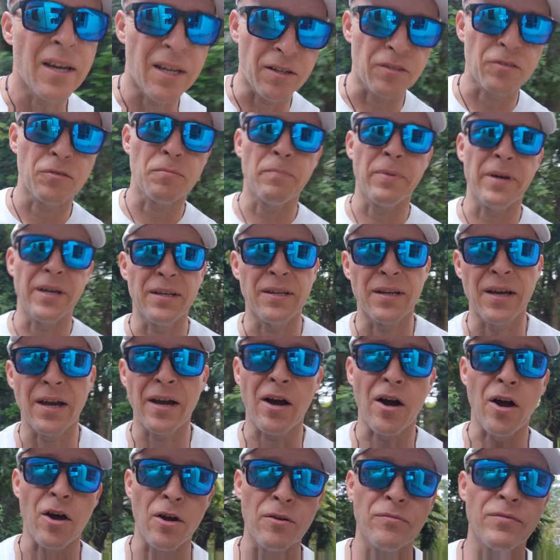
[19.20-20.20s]
and it's been
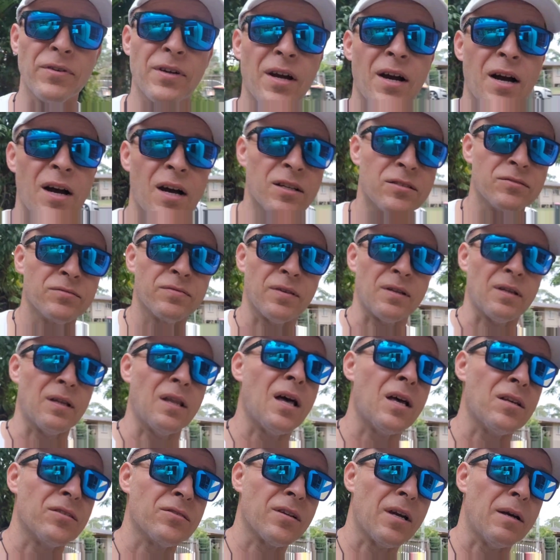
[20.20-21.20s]
overcast for the
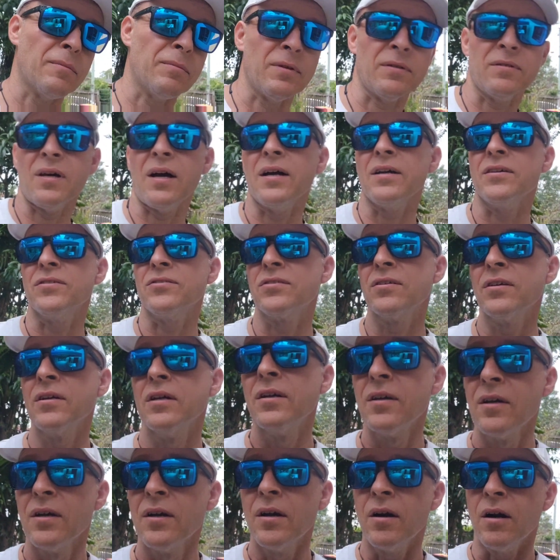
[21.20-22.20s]
last couple of days.
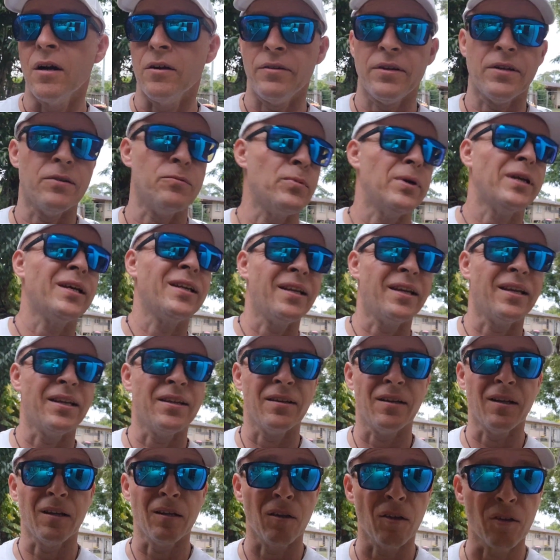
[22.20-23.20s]
I reckon we're going to
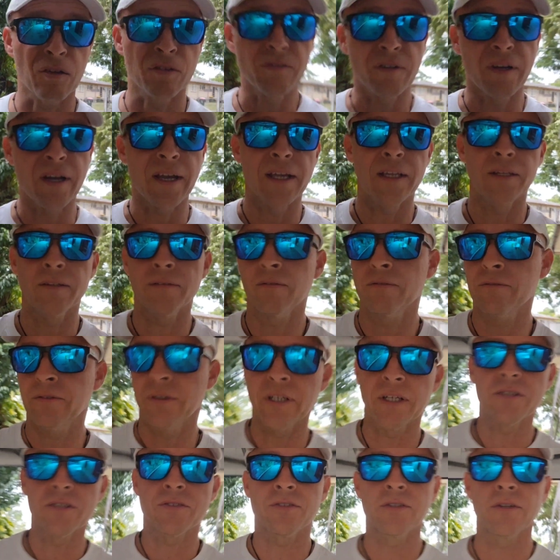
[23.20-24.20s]
get a lot of rain
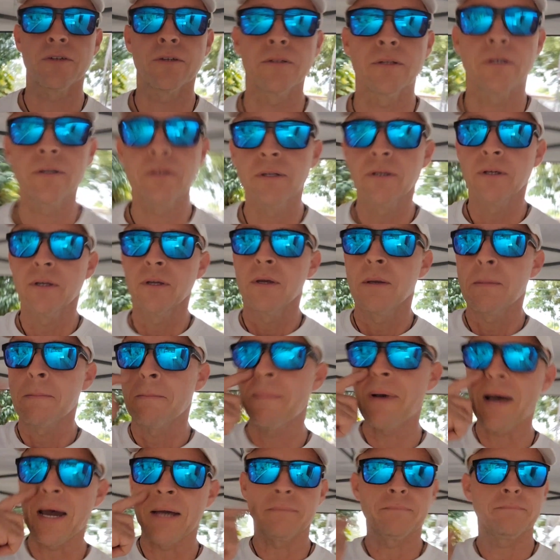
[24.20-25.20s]
really soon.
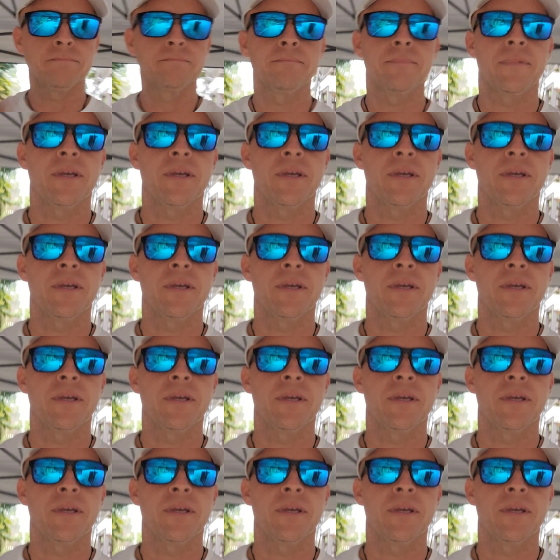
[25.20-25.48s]
But